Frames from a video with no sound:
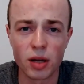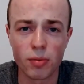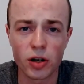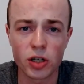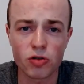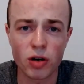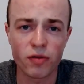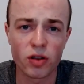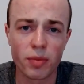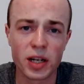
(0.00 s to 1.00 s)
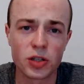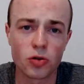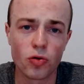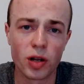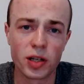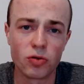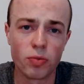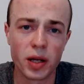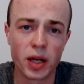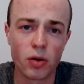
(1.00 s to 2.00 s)
might distract from the main story a little
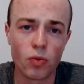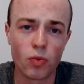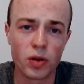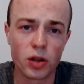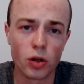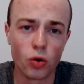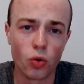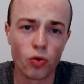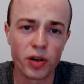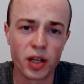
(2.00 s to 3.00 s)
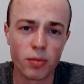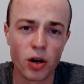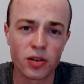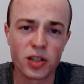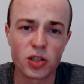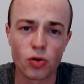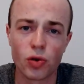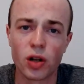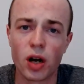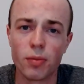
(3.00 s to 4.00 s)
bit with the Laurie and Martin
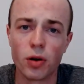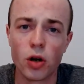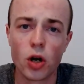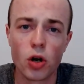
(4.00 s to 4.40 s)
storyline, but